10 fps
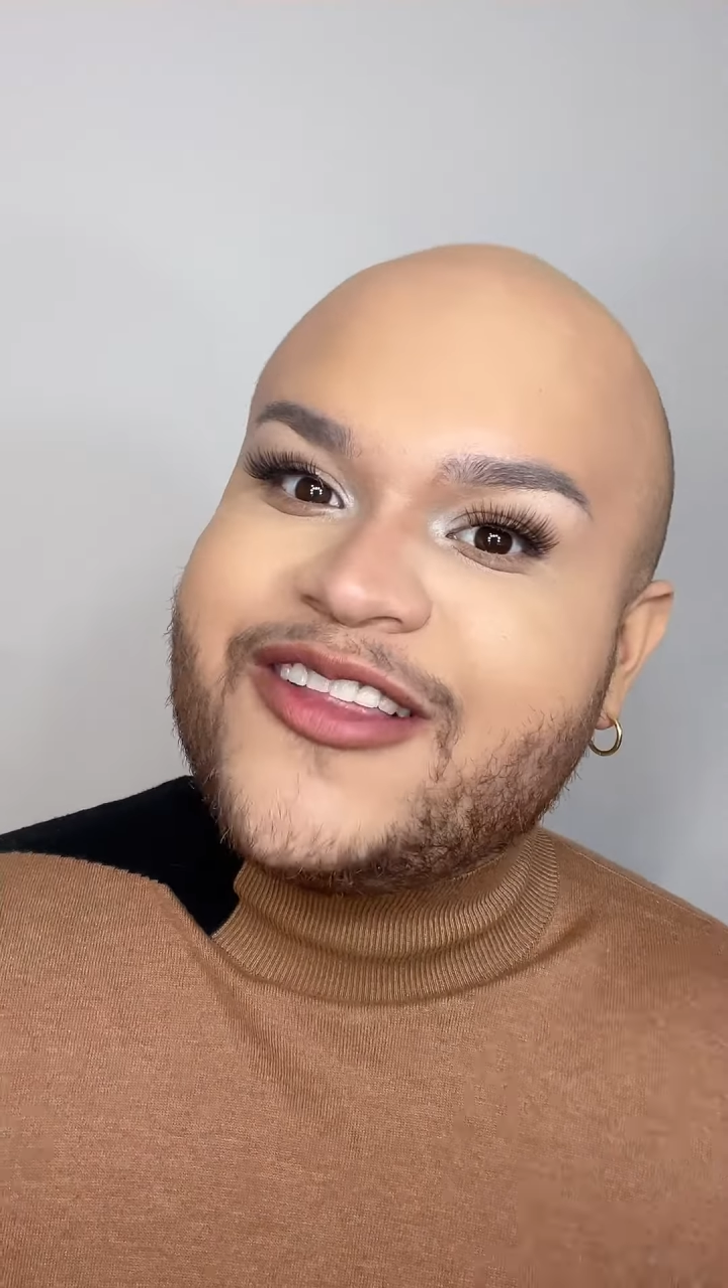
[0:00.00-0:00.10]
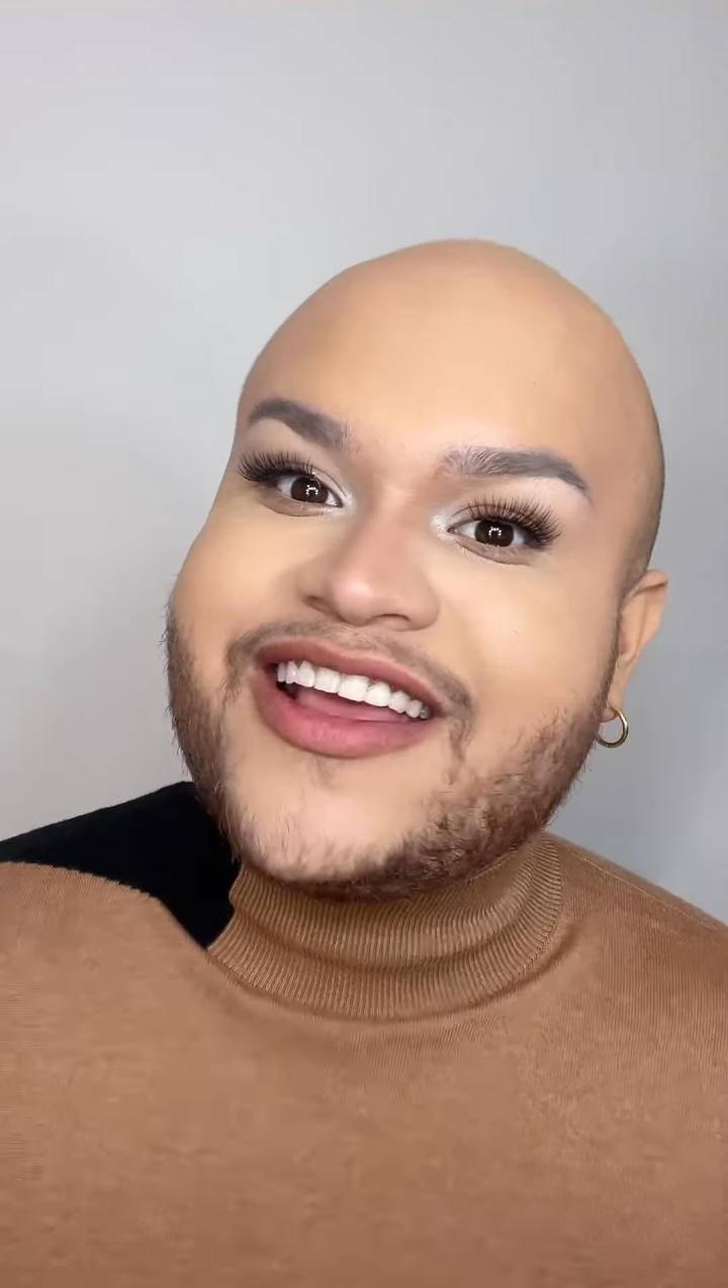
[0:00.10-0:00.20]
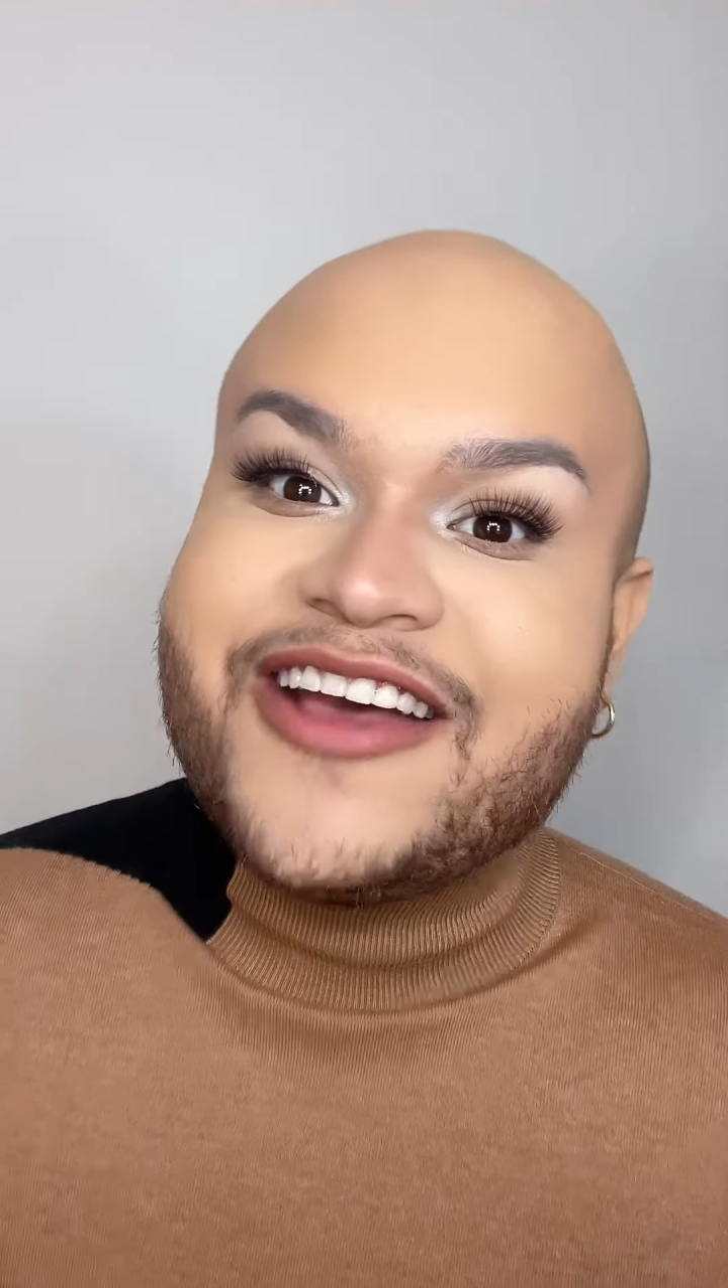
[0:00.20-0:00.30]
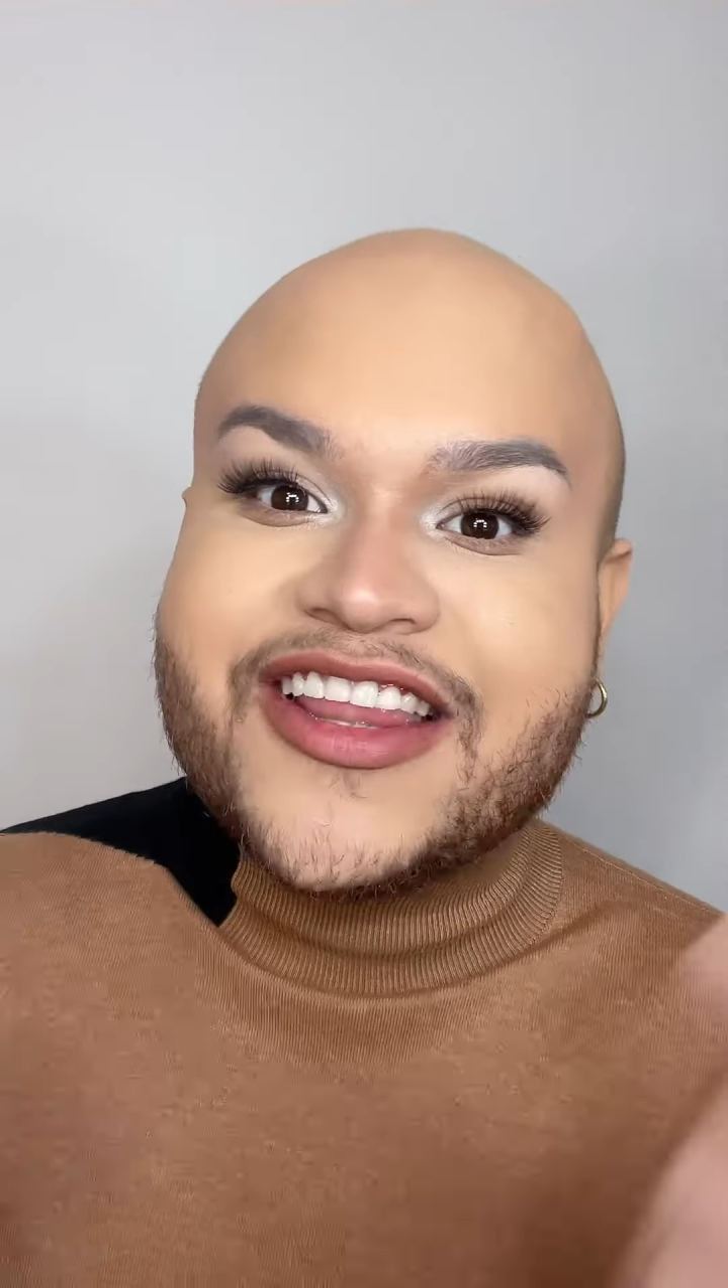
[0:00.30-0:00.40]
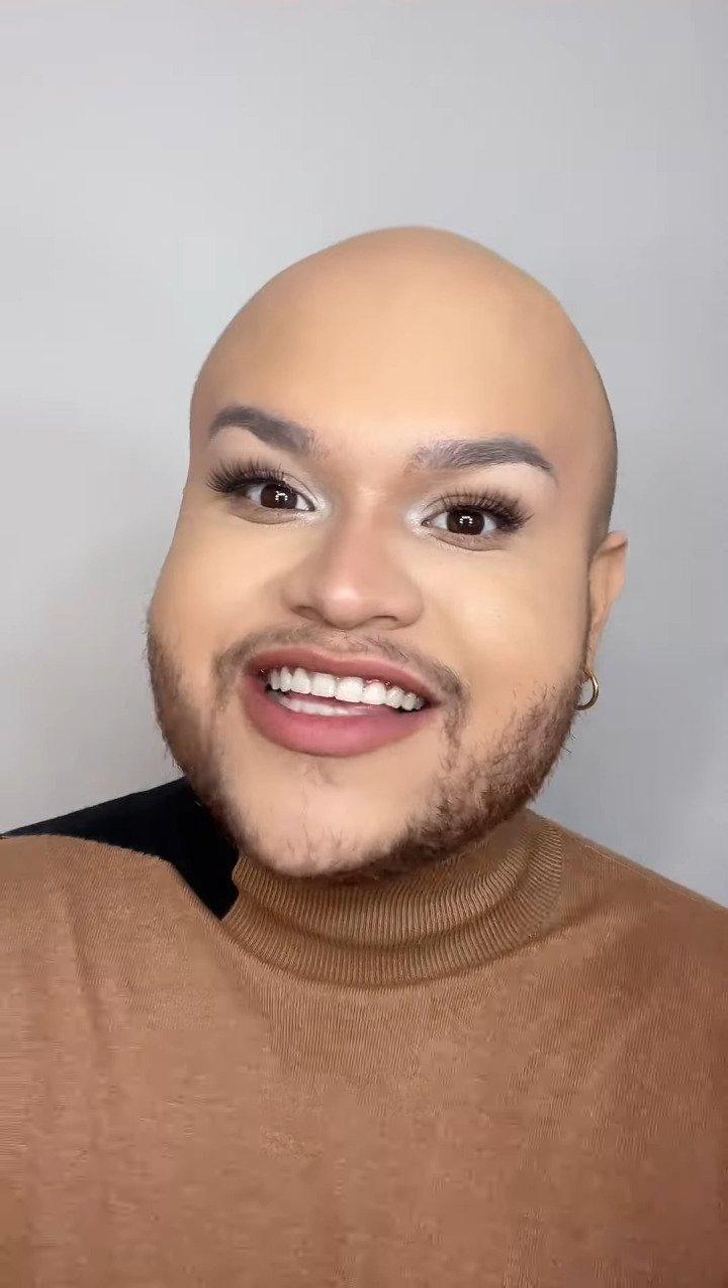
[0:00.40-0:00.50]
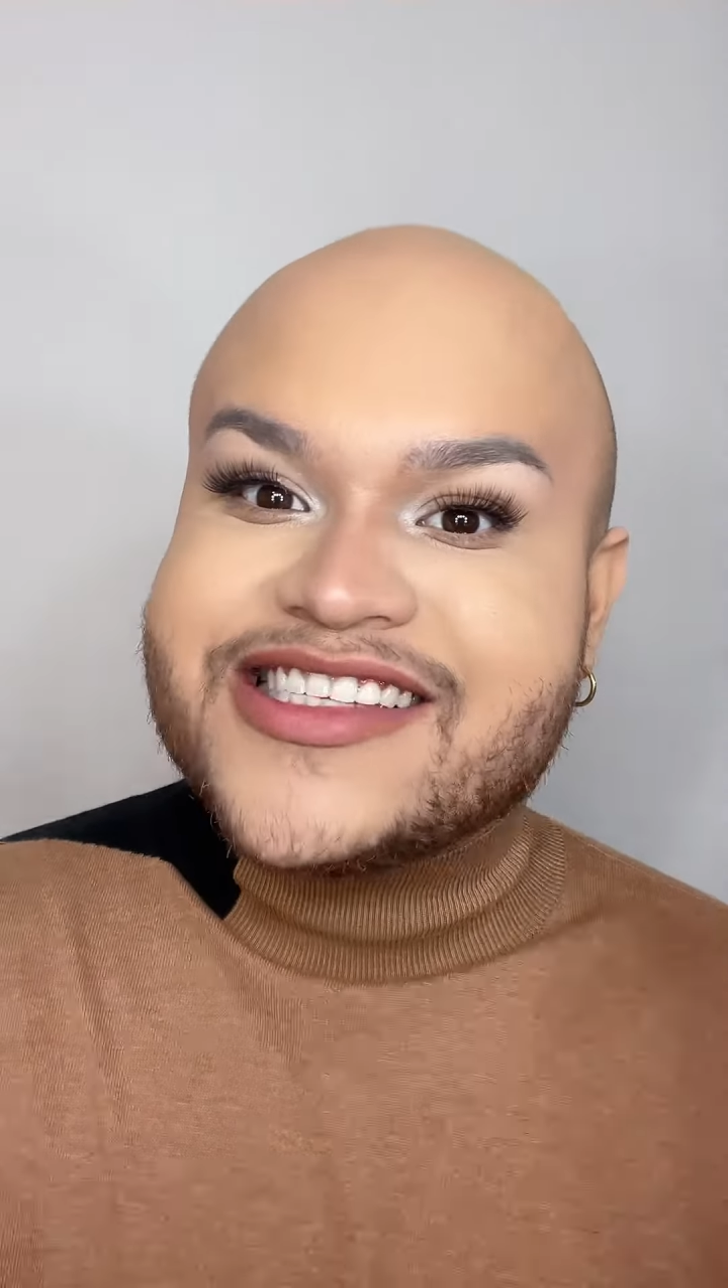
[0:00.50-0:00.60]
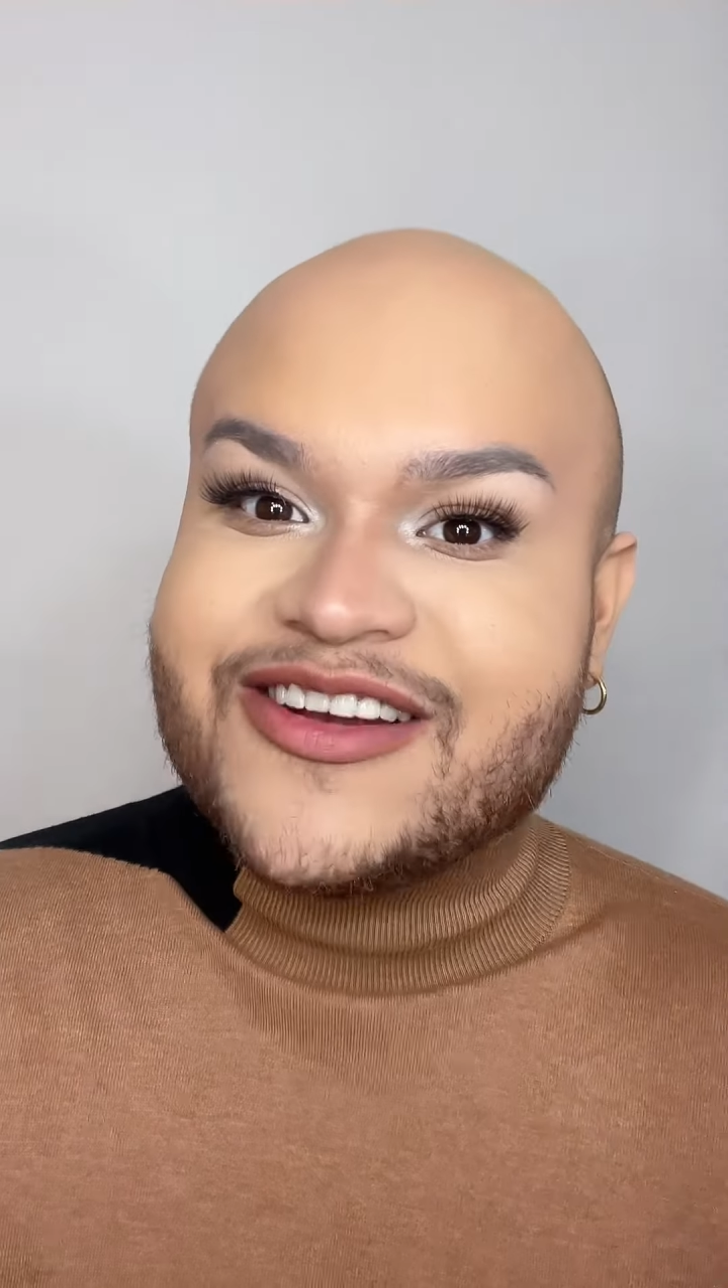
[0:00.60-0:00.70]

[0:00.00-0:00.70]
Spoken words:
think about this